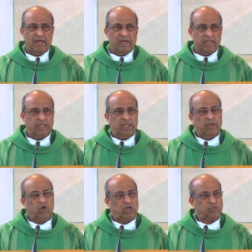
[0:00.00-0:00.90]
And the
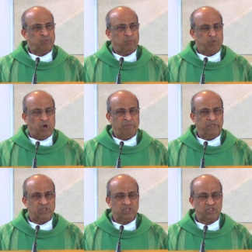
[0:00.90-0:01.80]
gospel
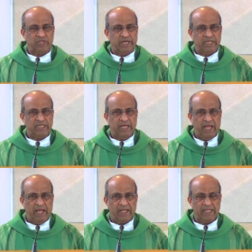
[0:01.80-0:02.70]
promises that
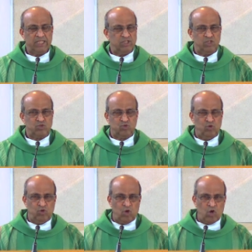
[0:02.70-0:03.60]
this is
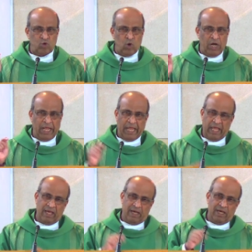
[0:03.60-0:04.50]
true not only
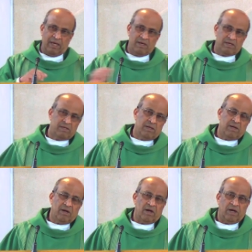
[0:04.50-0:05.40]
here
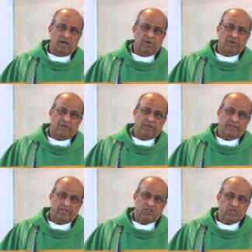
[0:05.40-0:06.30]
on
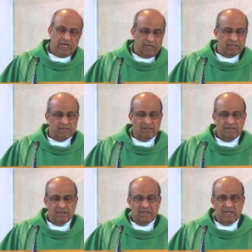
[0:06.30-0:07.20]
this earth,
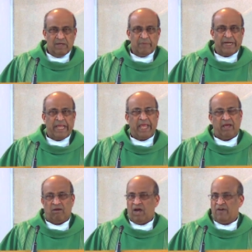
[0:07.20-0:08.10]
but
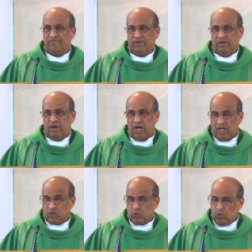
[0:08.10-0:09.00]
hereafter
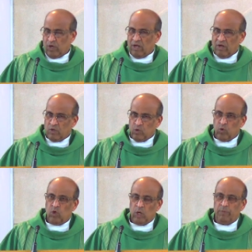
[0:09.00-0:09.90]
as well.
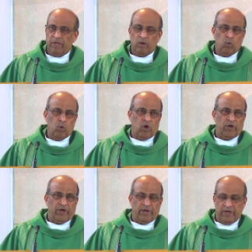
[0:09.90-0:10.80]
You will be
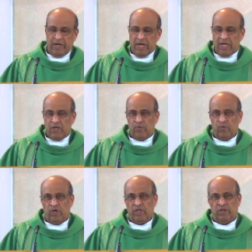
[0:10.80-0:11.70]
rewarded
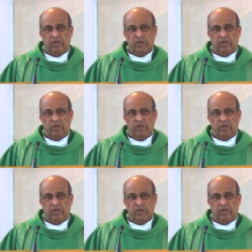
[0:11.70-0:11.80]
when